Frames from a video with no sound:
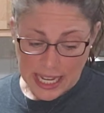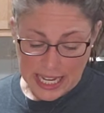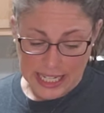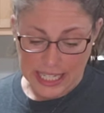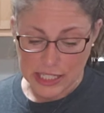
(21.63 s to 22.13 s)

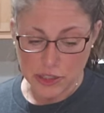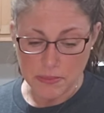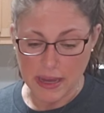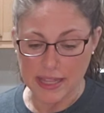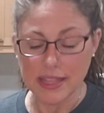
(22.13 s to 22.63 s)
And each
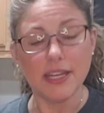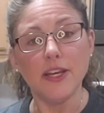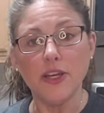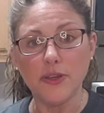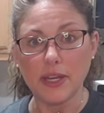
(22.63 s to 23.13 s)
month
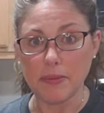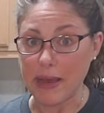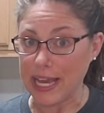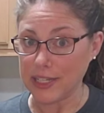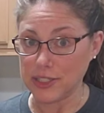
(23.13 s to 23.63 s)
you get a
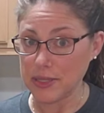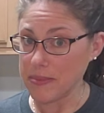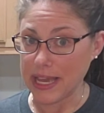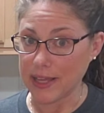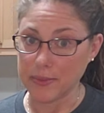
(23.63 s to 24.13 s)
package in the
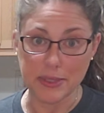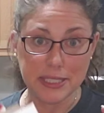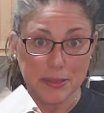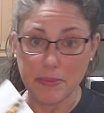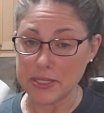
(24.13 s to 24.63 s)
mail with
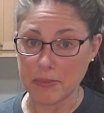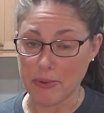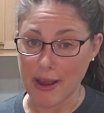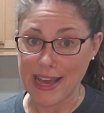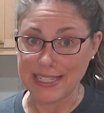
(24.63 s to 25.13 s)
some
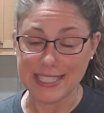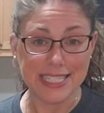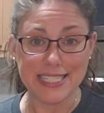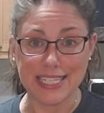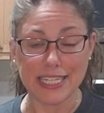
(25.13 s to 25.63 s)
surprise
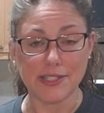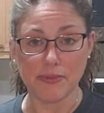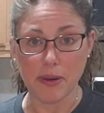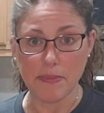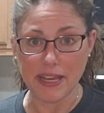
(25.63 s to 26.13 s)
seasonings
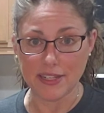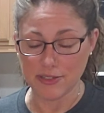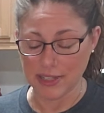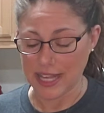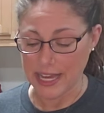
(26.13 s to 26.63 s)
from our
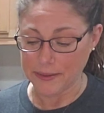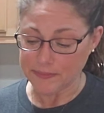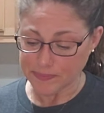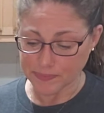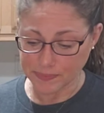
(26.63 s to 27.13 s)
pantry line.
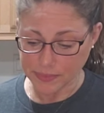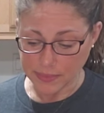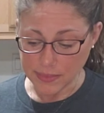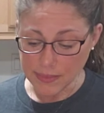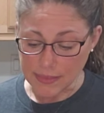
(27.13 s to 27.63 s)

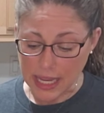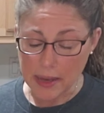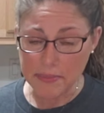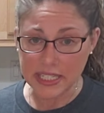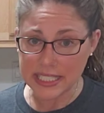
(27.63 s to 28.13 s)

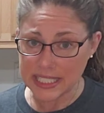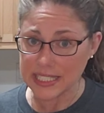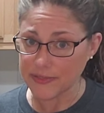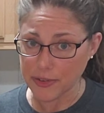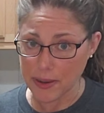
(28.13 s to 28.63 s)
This
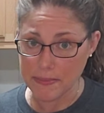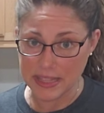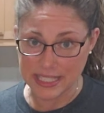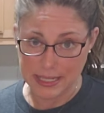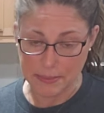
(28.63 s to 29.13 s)
is from
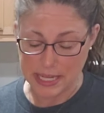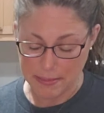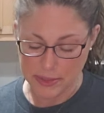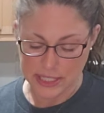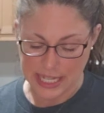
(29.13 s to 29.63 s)
the
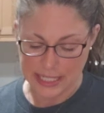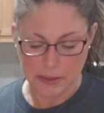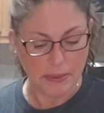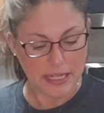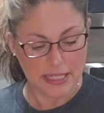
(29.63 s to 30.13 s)
September
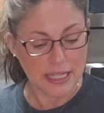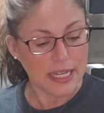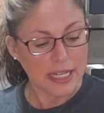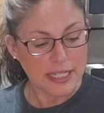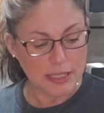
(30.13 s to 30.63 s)
TasteBuds
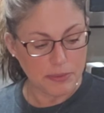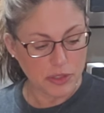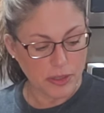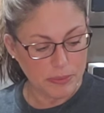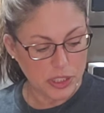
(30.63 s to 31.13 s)

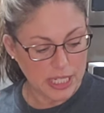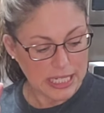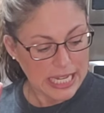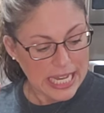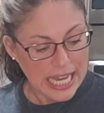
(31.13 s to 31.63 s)
subscription,
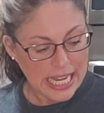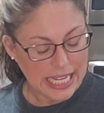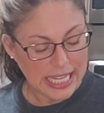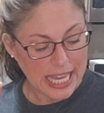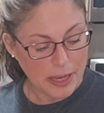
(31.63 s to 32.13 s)
and
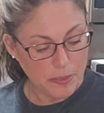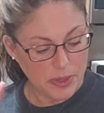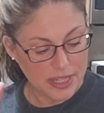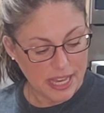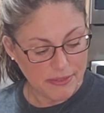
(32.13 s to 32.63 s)
it came
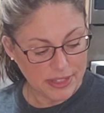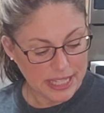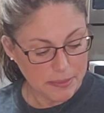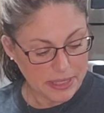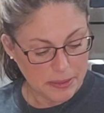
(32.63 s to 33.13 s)
with
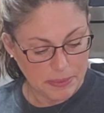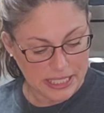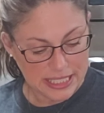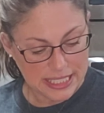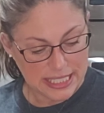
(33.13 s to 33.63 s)
everything but the
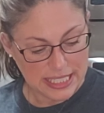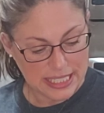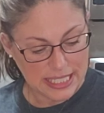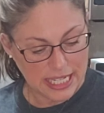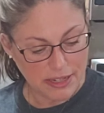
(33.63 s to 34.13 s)
pizza
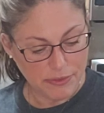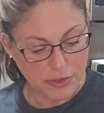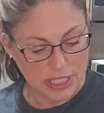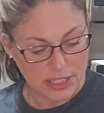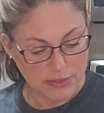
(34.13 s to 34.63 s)
seasoning,
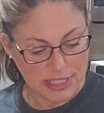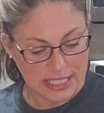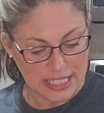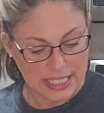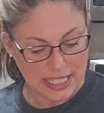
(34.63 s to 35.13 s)
rotisserie
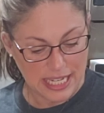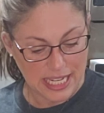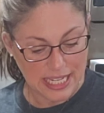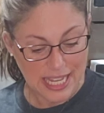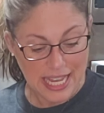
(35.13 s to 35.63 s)

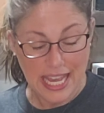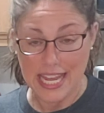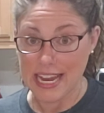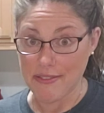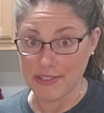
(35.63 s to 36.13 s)
seasoning,
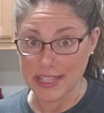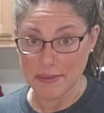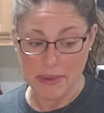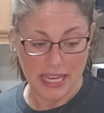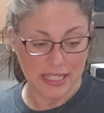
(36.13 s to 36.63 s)
and
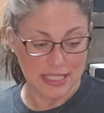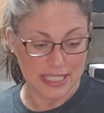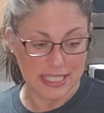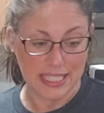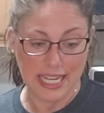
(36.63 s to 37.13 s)
everything bagel
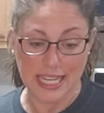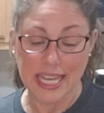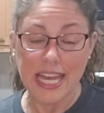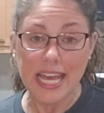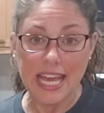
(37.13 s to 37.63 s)
seasoning.
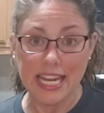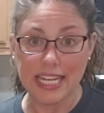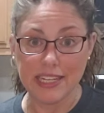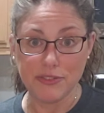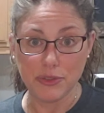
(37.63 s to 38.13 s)
And
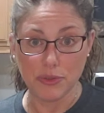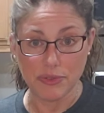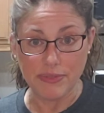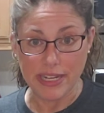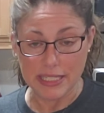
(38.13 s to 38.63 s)
it gives you
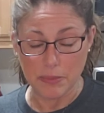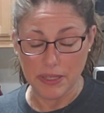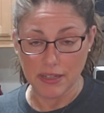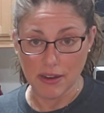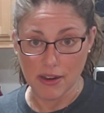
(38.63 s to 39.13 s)
3 recipe
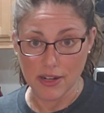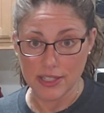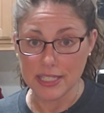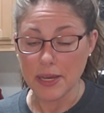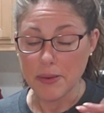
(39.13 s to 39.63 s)

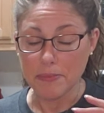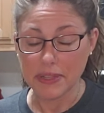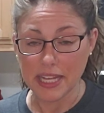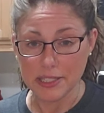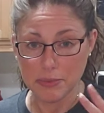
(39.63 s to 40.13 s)
cards.
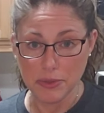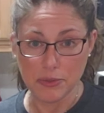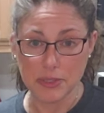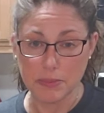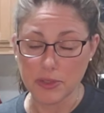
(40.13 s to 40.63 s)
Plus, when
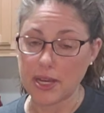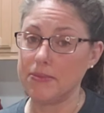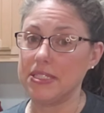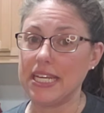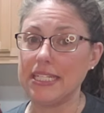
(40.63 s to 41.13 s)
you subscribe
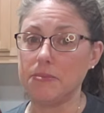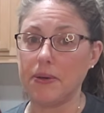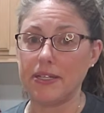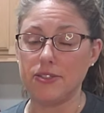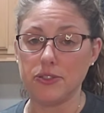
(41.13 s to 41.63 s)
to
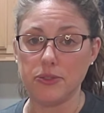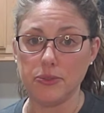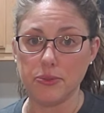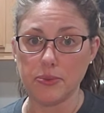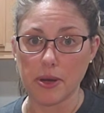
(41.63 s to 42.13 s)
TasteBuds,
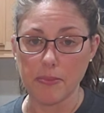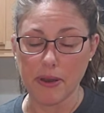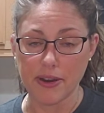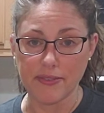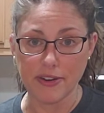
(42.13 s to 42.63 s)
you are
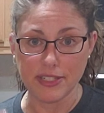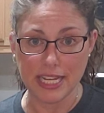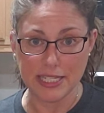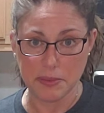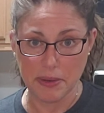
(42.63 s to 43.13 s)
part of our
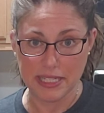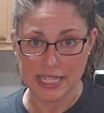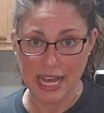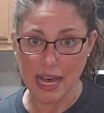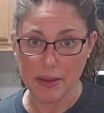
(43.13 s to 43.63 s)
TasteBuds
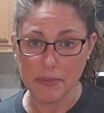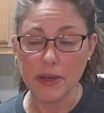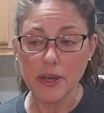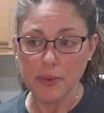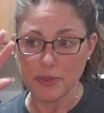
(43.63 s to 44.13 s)
hub,
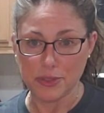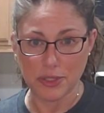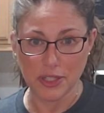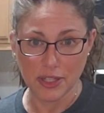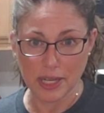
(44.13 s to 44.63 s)
which you
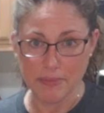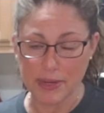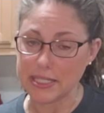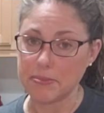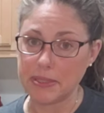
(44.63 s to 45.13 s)
can look up
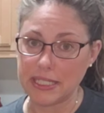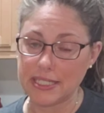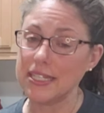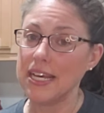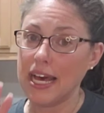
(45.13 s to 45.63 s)

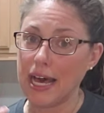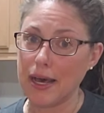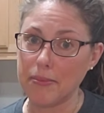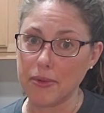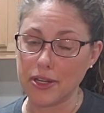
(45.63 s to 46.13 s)
recipes
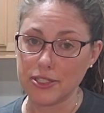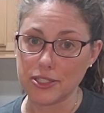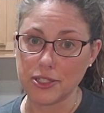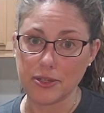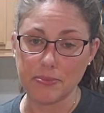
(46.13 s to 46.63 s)
on a
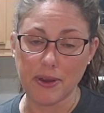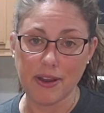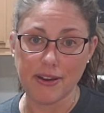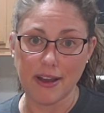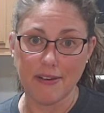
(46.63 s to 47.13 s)
secure
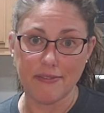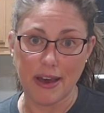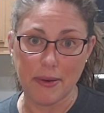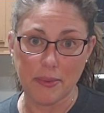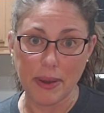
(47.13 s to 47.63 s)
part of
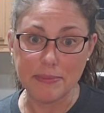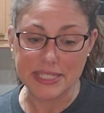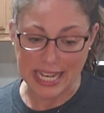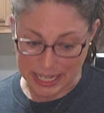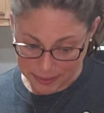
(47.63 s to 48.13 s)
our
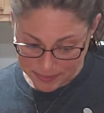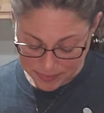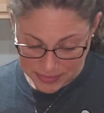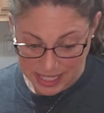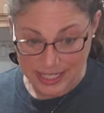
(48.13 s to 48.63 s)
website
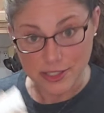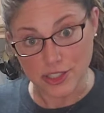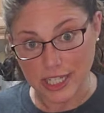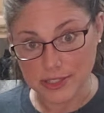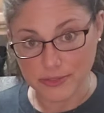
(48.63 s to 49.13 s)
that is
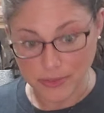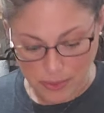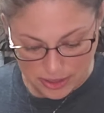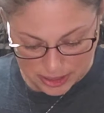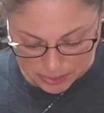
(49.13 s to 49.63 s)
just
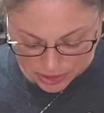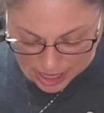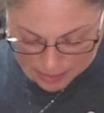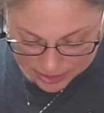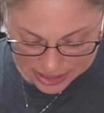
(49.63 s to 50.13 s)
for
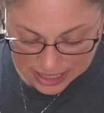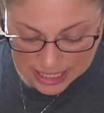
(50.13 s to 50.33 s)
subscribers.